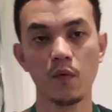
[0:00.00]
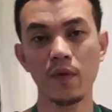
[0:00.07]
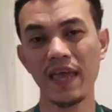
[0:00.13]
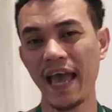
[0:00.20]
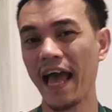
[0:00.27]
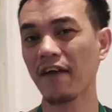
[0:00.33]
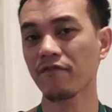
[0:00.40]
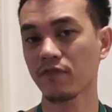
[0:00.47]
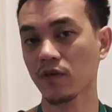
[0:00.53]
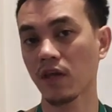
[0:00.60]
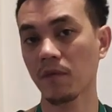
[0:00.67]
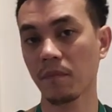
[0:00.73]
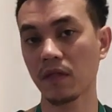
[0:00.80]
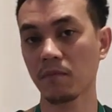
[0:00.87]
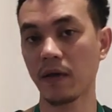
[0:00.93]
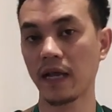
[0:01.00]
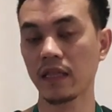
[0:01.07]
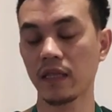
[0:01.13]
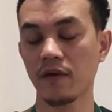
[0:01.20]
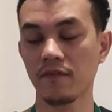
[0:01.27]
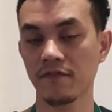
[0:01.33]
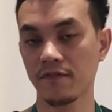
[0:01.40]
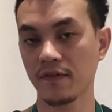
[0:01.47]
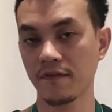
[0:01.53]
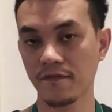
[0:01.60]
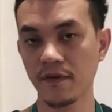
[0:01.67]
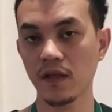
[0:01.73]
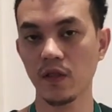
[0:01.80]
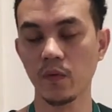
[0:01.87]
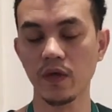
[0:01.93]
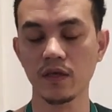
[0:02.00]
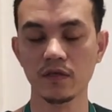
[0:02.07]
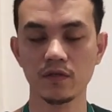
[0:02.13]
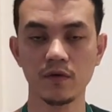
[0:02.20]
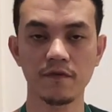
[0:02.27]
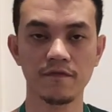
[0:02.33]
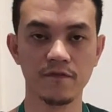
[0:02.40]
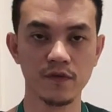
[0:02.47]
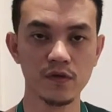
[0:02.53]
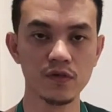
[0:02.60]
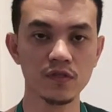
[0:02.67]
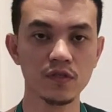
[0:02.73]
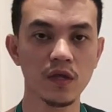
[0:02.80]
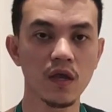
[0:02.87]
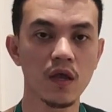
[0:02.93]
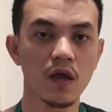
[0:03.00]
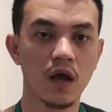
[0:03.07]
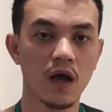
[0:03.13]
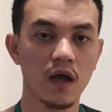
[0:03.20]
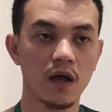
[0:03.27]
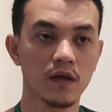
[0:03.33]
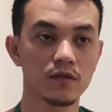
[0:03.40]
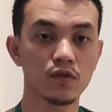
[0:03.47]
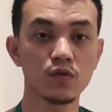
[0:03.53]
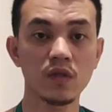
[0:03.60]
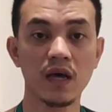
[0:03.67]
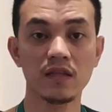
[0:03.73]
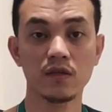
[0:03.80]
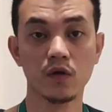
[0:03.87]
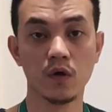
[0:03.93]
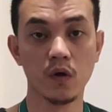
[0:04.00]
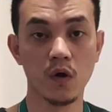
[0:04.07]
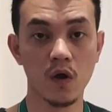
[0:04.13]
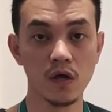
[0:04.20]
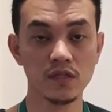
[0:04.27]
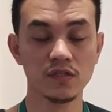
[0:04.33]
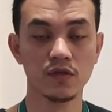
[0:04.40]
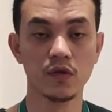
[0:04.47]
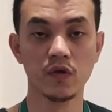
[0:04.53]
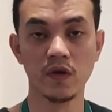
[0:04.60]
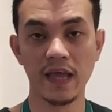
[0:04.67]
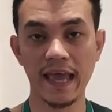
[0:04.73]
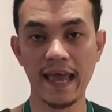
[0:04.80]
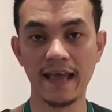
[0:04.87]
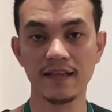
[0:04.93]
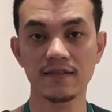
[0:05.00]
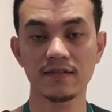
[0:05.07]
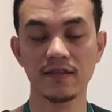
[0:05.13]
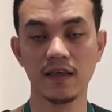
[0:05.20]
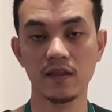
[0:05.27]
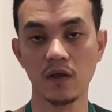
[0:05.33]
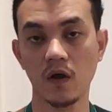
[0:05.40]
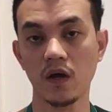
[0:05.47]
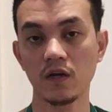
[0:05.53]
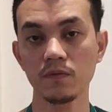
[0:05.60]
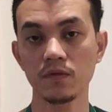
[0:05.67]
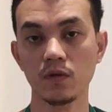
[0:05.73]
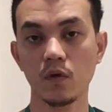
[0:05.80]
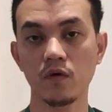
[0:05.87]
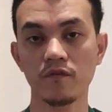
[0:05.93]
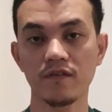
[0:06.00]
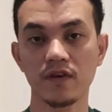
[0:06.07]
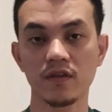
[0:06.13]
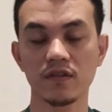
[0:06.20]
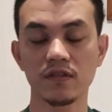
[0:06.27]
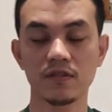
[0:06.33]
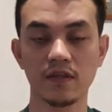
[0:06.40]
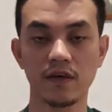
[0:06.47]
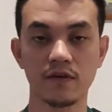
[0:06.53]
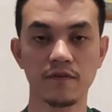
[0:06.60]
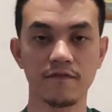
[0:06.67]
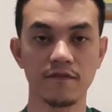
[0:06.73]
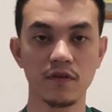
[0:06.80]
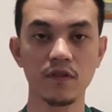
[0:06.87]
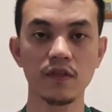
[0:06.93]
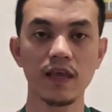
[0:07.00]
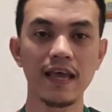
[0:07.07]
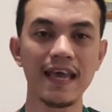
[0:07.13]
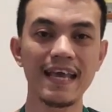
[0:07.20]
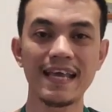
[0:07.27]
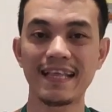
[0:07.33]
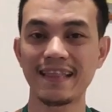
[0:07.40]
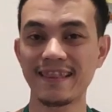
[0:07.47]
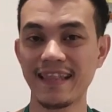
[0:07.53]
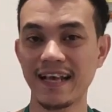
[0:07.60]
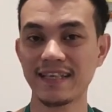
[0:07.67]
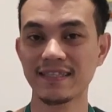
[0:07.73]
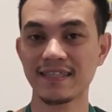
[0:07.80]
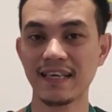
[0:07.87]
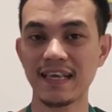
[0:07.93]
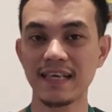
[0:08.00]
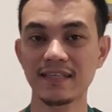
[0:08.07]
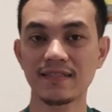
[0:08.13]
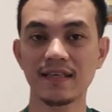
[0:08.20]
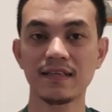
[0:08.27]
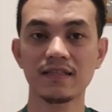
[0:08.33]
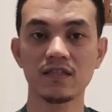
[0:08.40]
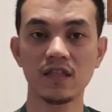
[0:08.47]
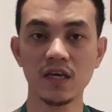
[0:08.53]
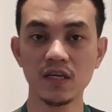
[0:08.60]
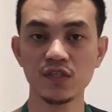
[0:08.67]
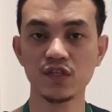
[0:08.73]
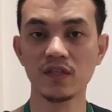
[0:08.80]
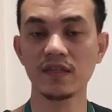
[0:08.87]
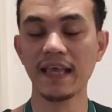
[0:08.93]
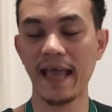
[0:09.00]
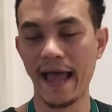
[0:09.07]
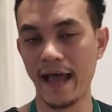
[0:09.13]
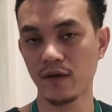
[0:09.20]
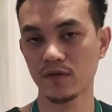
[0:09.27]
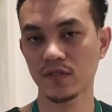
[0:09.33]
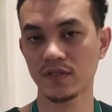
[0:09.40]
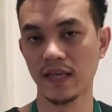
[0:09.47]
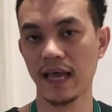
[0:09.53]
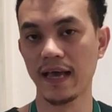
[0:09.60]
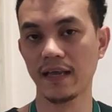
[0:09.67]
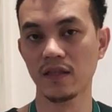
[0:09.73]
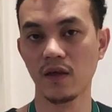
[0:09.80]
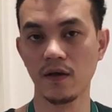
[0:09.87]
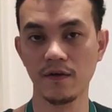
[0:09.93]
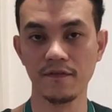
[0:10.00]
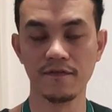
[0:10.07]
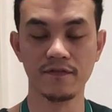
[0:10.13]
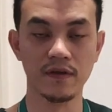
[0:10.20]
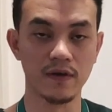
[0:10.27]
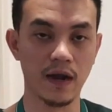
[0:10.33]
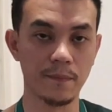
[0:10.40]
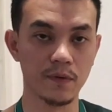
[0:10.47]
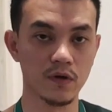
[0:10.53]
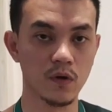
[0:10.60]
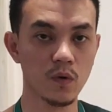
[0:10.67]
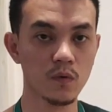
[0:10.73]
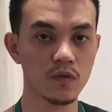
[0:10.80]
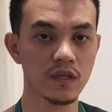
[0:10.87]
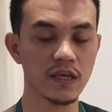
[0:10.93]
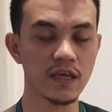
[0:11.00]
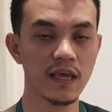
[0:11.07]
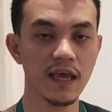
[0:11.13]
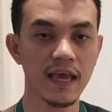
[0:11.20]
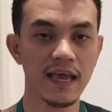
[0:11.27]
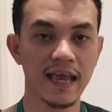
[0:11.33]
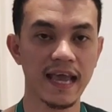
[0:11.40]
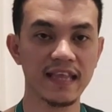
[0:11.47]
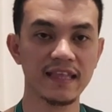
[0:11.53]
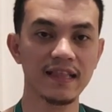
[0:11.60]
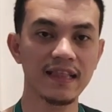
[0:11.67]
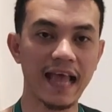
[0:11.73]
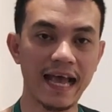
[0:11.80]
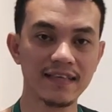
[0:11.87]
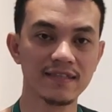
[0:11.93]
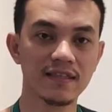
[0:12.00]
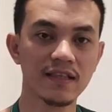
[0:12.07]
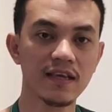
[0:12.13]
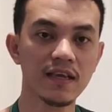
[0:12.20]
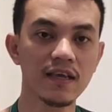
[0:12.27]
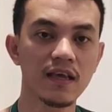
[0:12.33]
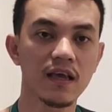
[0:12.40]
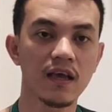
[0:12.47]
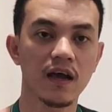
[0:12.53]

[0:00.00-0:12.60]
we have to keep in mind of the following. So first, do not cross your hands and arms over the sterile film. Next is touch the outside of the wrapper only. And then lastly,